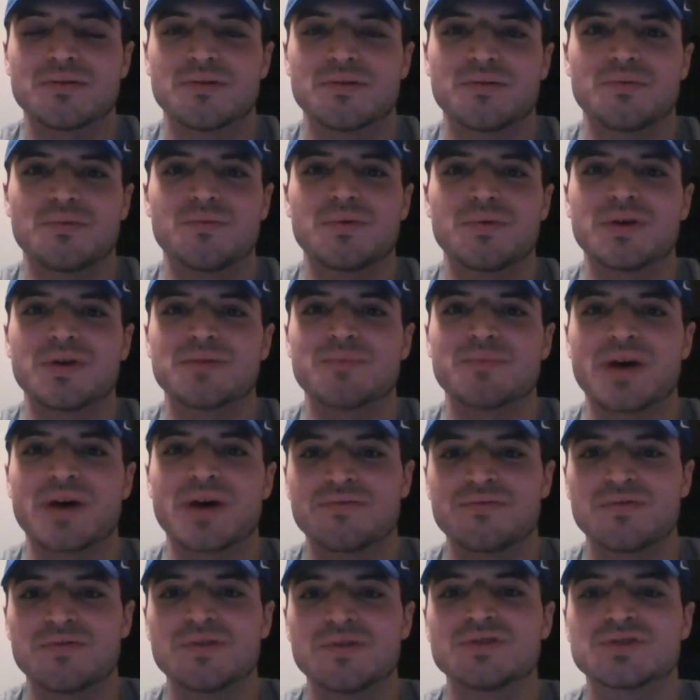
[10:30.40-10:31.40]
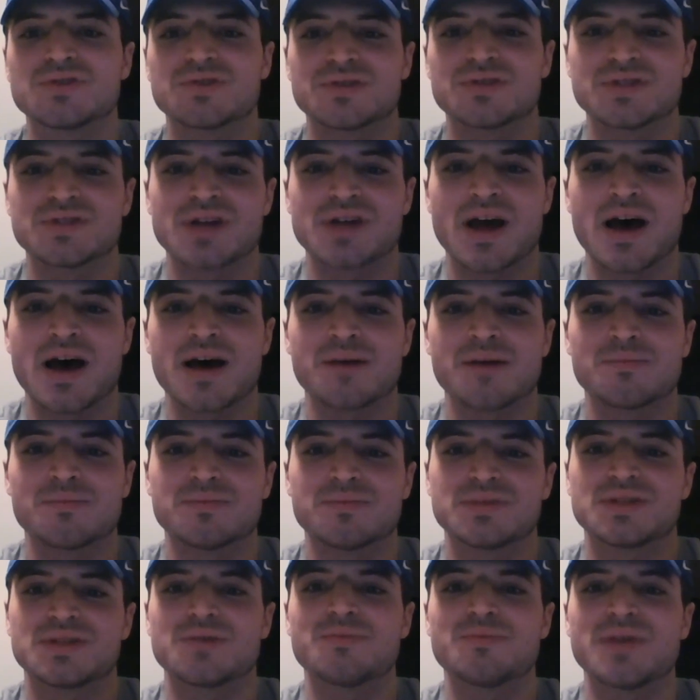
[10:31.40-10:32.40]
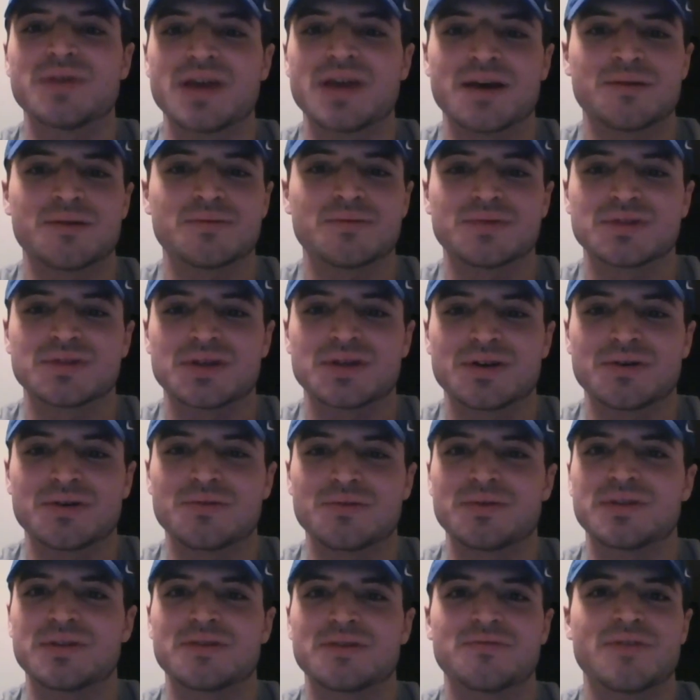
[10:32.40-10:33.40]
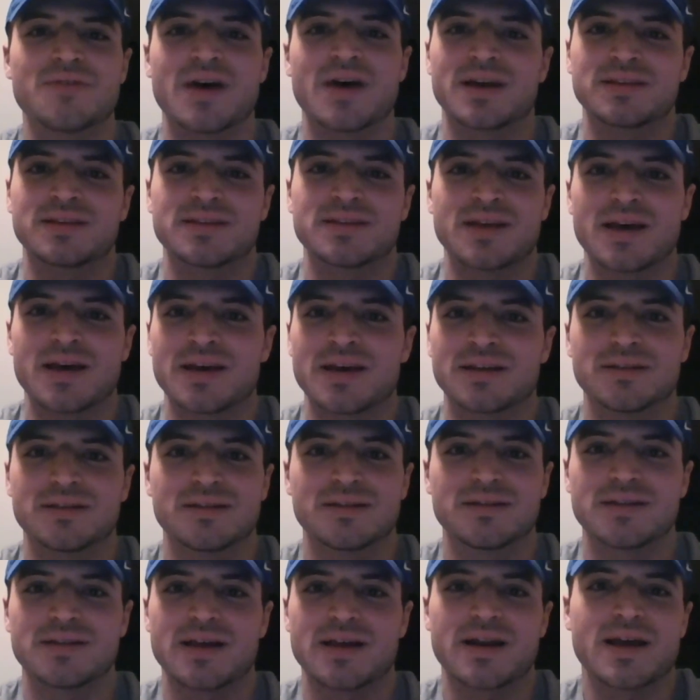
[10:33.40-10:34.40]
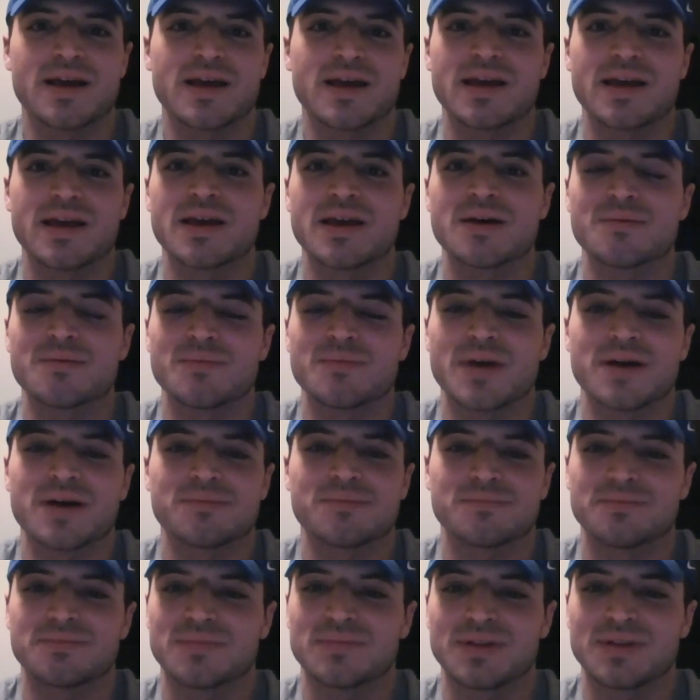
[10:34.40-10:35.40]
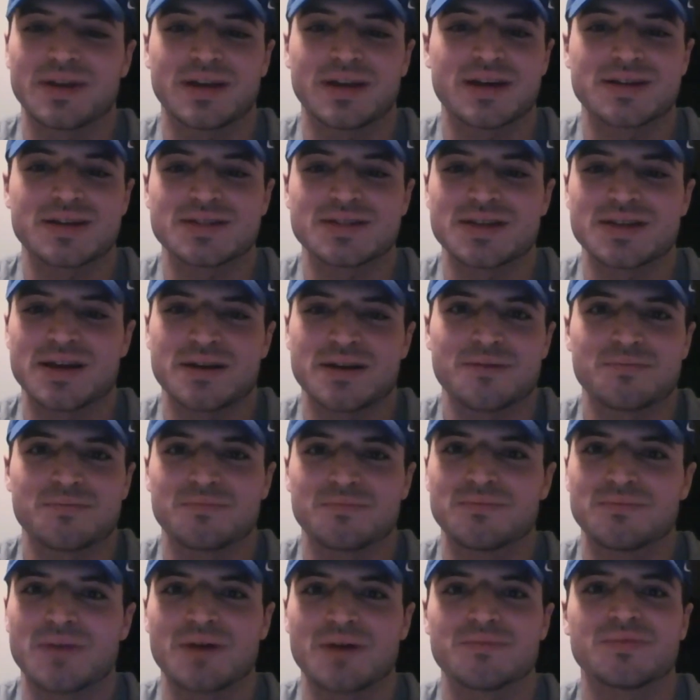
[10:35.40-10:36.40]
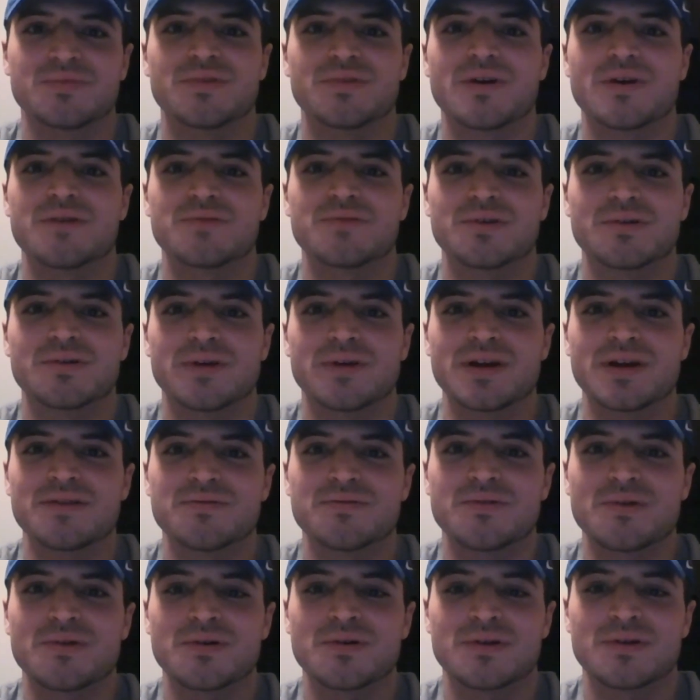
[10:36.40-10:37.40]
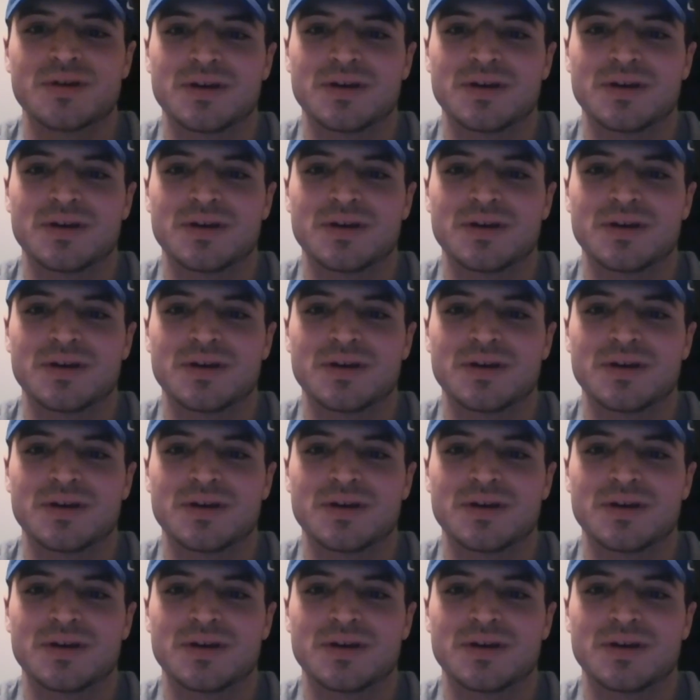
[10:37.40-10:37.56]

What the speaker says: with my future job to be able to, and the fact that I am, I'm, like I said, I'm forever grateful.